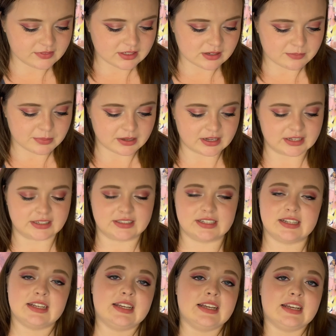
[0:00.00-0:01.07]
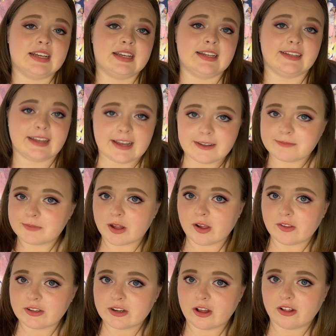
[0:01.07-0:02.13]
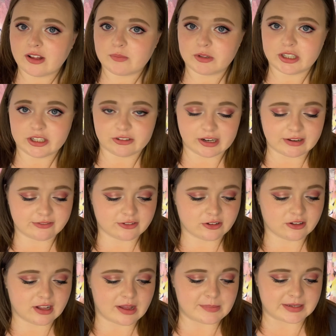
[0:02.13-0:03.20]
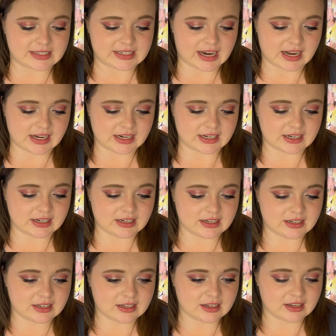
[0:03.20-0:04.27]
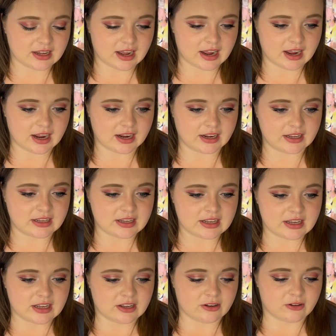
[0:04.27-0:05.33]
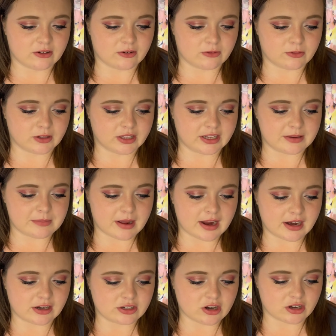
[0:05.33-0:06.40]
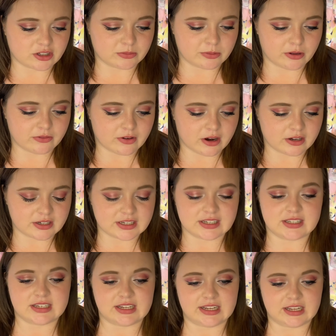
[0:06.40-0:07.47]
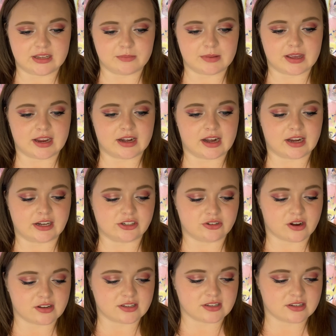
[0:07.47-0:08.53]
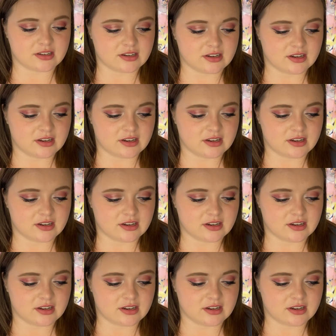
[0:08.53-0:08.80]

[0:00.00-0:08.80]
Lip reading: But yeah, all in all, I'm really grateful. I'm excited. I really admire Dr. Bovard and his team, and I trust